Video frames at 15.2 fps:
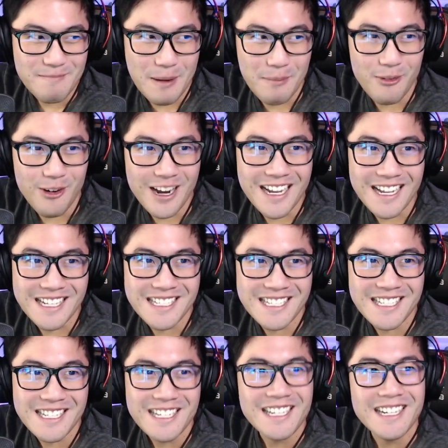my point
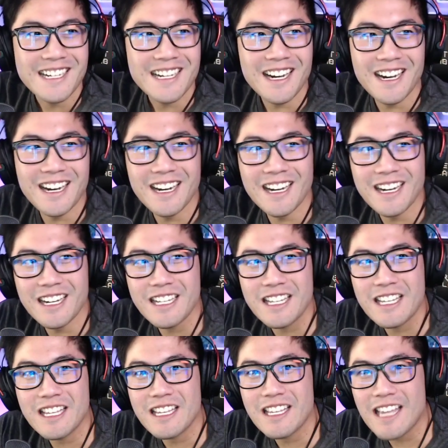is, uh,
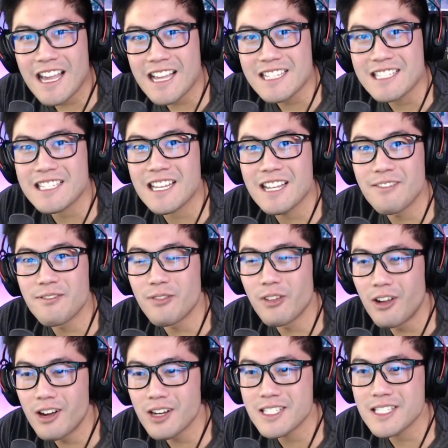yes, in
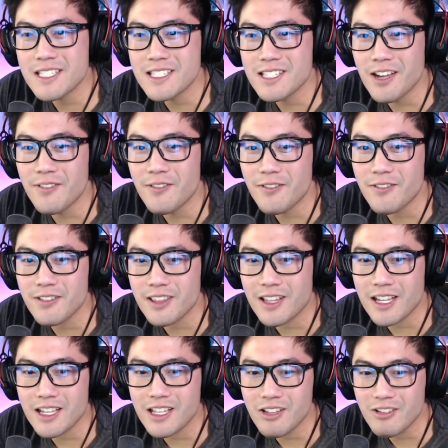vlogs and stuff,
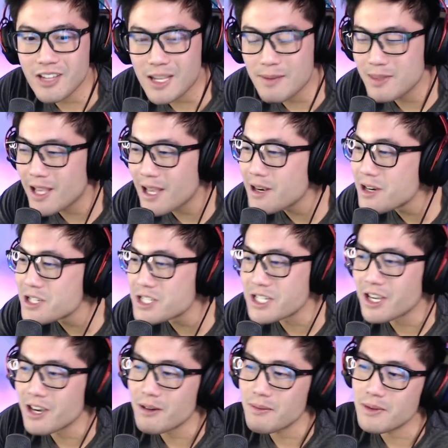that you keep the
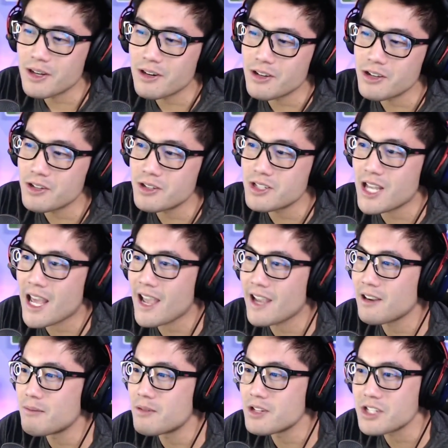energy up. You know, you
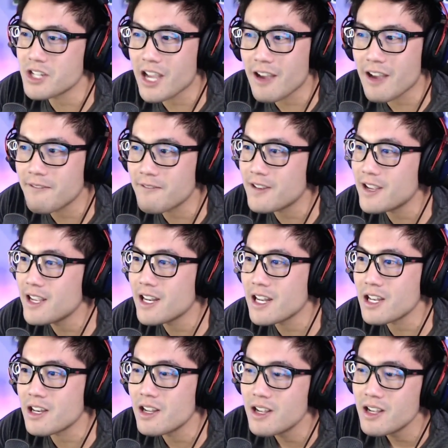tank a bunch of caffeine,
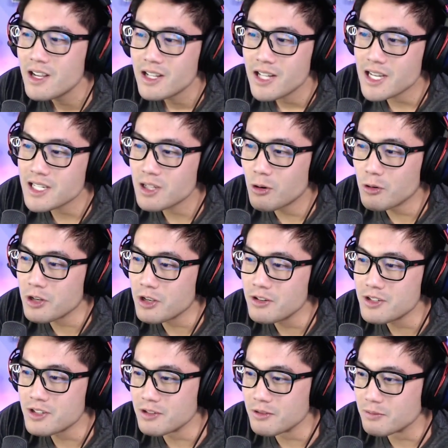and that's old
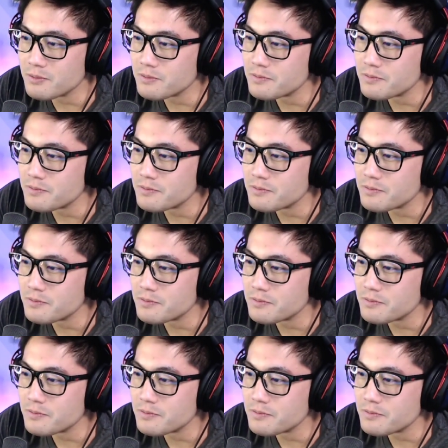YouTube.